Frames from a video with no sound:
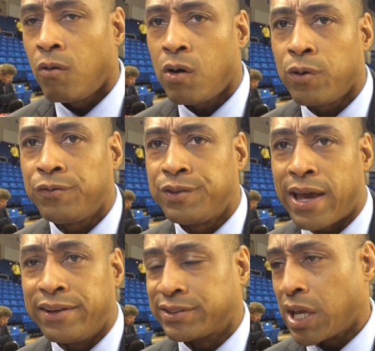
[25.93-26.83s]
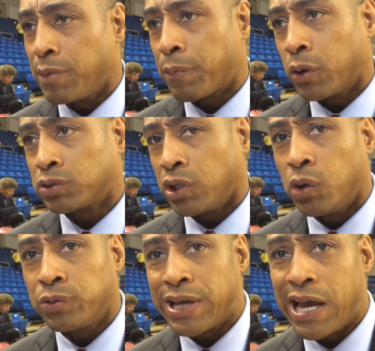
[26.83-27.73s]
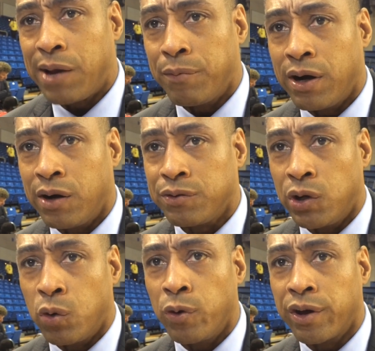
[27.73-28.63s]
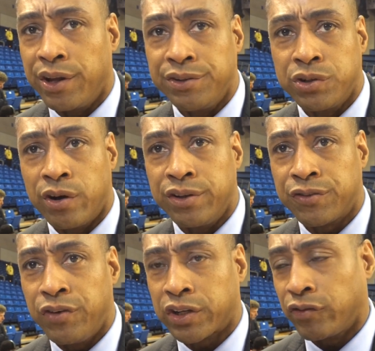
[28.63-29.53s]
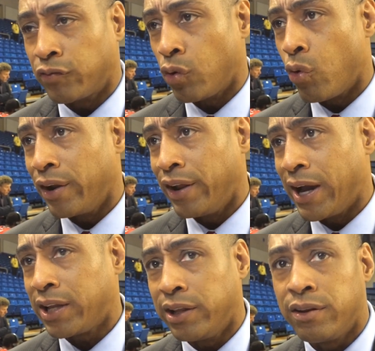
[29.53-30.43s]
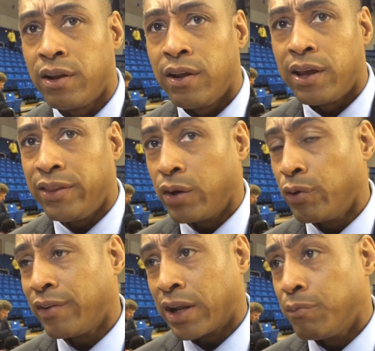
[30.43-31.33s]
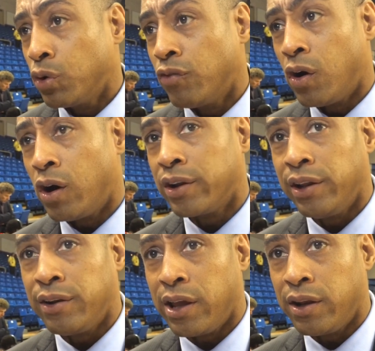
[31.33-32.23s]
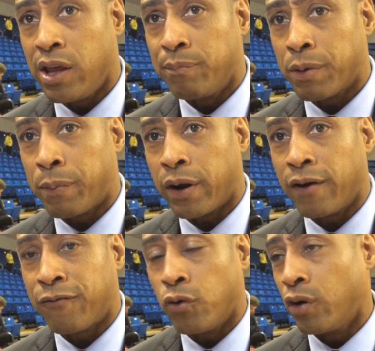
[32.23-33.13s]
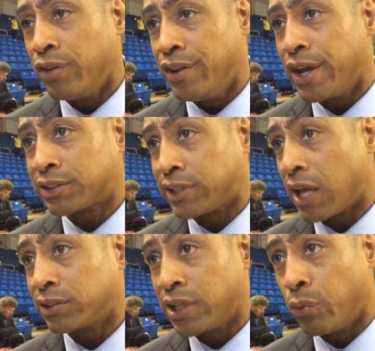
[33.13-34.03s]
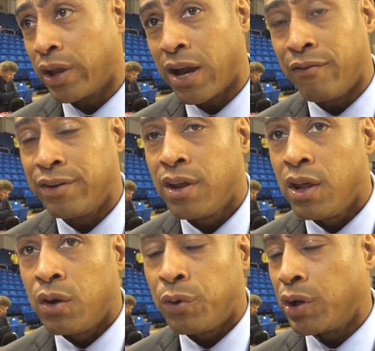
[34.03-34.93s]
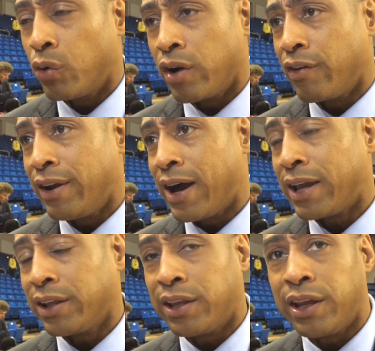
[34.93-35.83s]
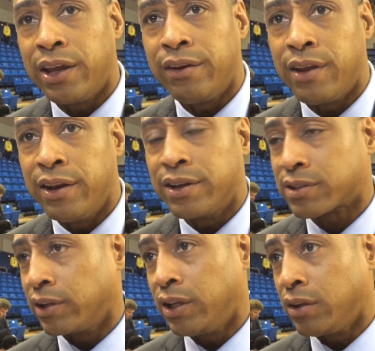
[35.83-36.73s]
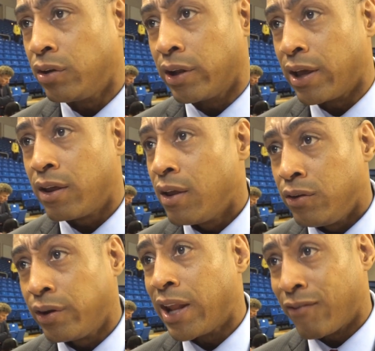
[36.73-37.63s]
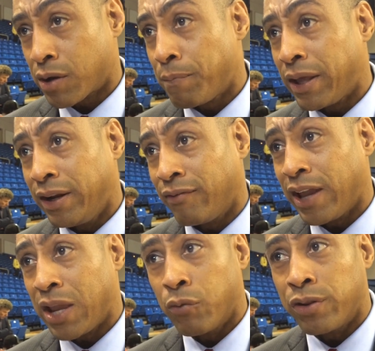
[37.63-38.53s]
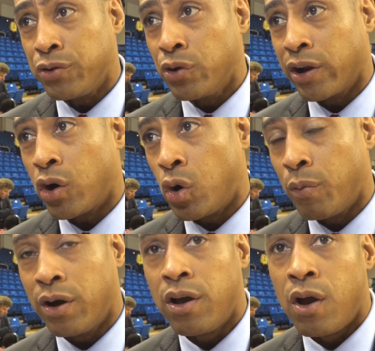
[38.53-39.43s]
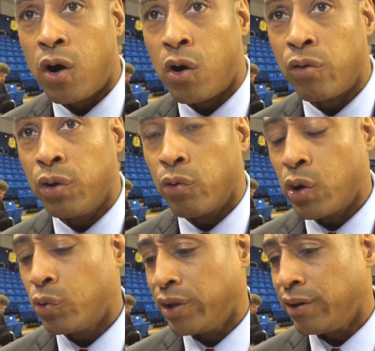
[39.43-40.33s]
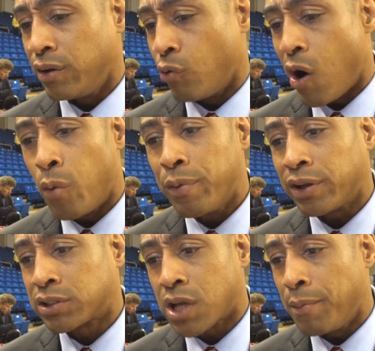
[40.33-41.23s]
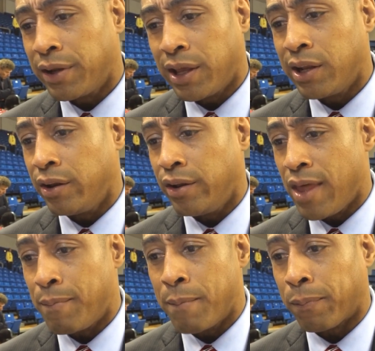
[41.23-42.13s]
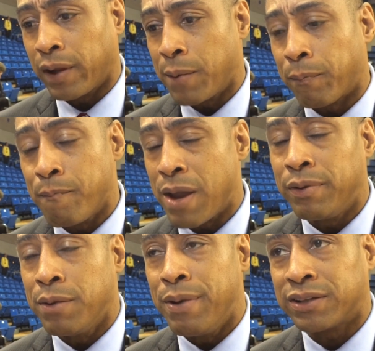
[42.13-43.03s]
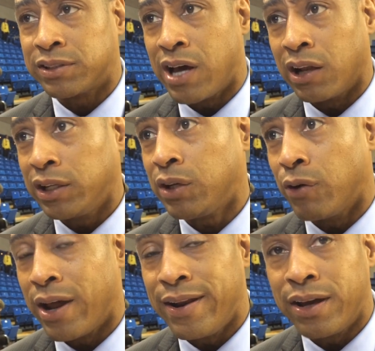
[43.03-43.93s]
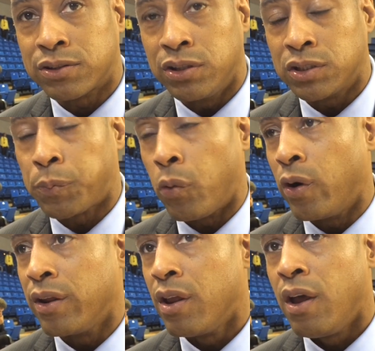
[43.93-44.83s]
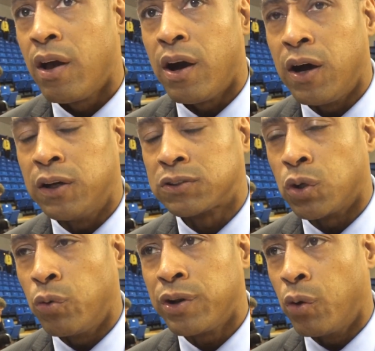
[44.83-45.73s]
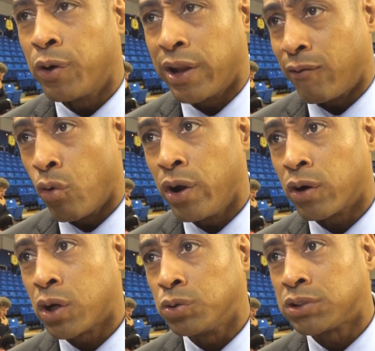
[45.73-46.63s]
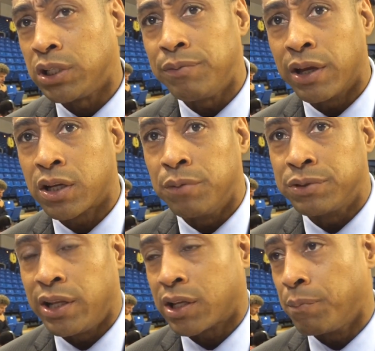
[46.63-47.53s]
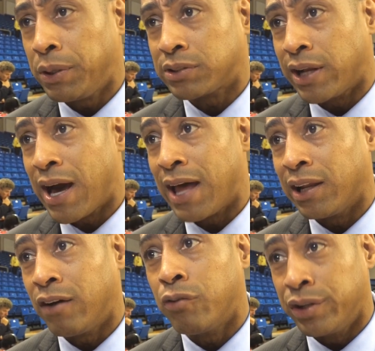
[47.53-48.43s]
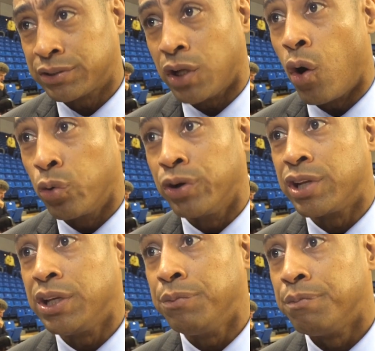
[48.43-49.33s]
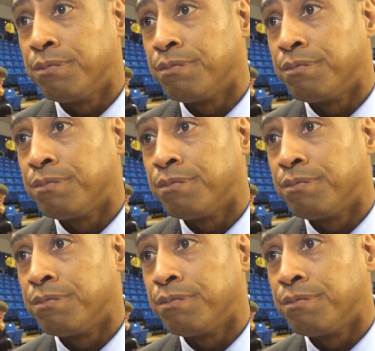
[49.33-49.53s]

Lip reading: Well, we've had the same approach the whole time. You know, we're going to enjoy this victory for one night, and then we've got to move on and prepare for the next challenge that we have. And we know every night, again, in this league, you're gonna have a competitive game, whether you're at home or on the road. And Wyoming's coming in, and they've been playing maybe the best in our league right now to this point. So we know we're going to have a well-coached team that comes in and competes at a high level, and it's the older team.